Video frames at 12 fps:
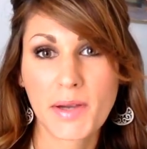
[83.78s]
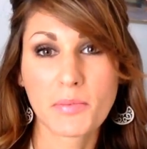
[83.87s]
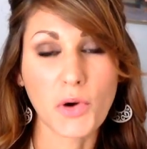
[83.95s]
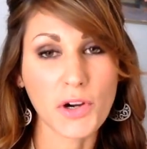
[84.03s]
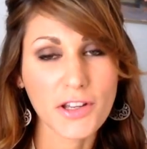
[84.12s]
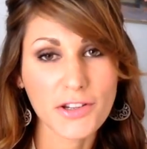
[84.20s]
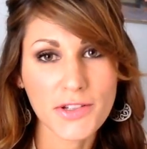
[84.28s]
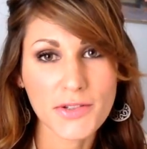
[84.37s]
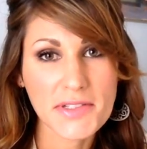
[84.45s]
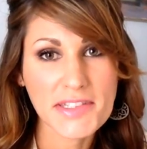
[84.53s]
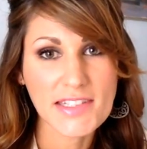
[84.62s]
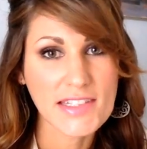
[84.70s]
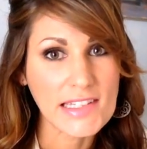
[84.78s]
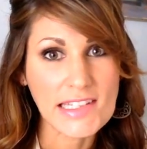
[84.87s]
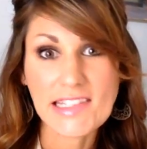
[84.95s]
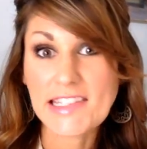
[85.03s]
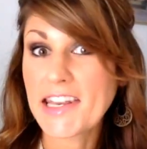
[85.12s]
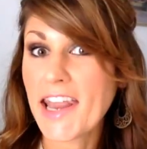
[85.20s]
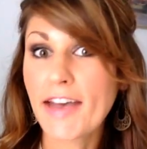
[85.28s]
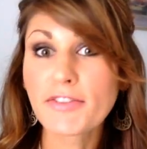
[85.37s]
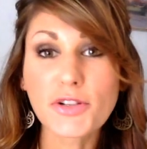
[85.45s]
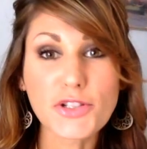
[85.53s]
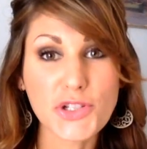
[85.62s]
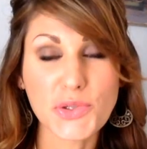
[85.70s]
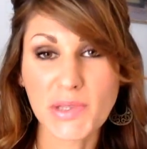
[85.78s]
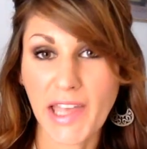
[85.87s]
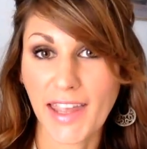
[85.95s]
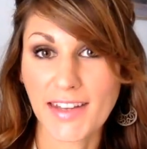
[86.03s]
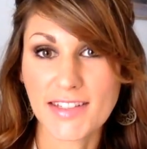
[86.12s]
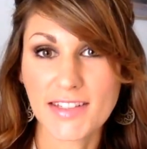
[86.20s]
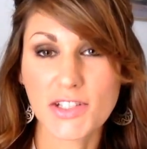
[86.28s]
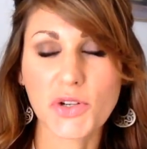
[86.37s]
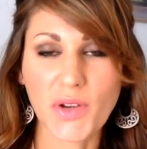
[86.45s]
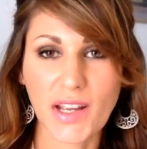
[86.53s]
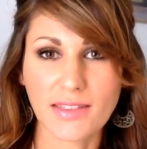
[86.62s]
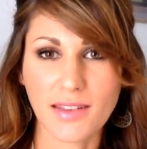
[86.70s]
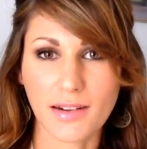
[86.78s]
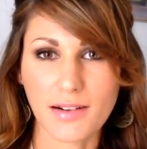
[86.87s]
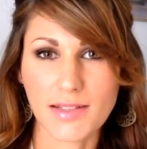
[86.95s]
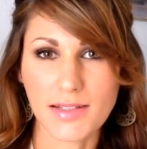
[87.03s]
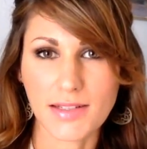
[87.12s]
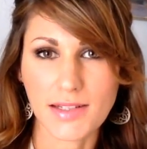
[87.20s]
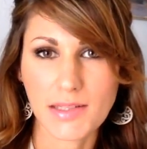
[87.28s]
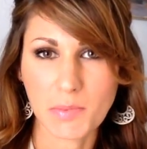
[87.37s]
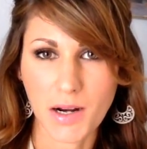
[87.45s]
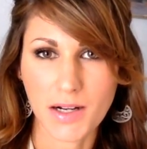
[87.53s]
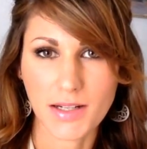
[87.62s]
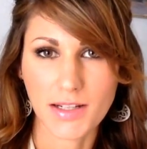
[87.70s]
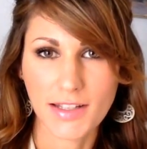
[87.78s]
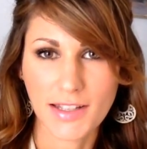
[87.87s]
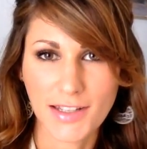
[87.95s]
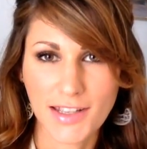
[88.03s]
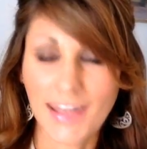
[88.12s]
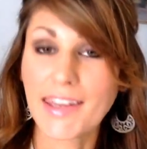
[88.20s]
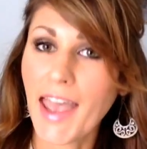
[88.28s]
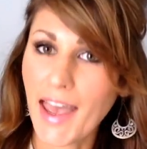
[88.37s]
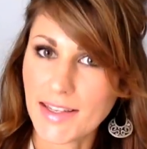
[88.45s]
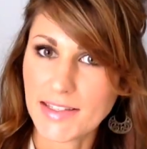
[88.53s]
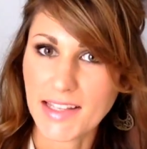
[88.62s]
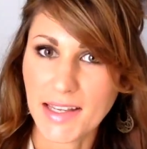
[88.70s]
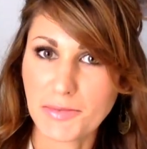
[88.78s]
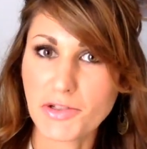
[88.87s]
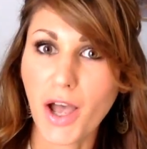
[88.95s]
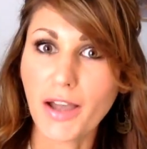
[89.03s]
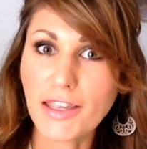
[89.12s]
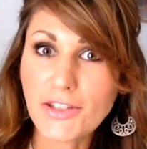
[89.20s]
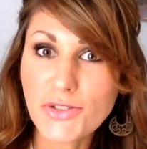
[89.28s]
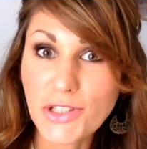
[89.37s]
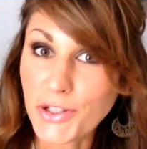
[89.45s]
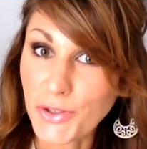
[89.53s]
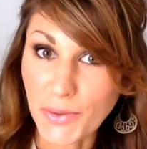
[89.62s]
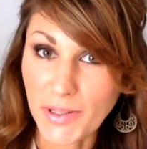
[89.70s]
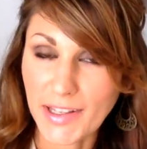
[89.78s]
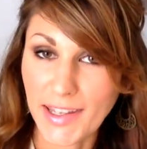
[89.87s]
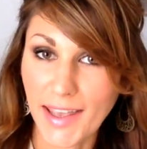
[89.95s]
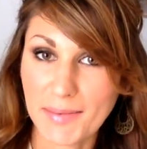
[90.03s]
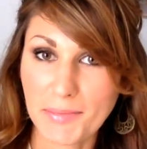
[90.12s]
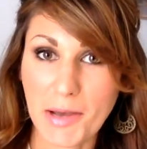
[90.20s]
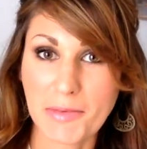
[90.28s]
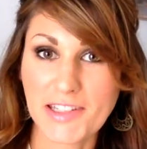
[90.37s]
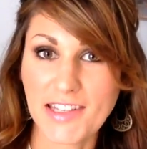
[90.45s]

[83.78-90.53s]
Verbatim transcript: More good news it's never too late to create that artistic spark. And yes, I am talking to you again, mom and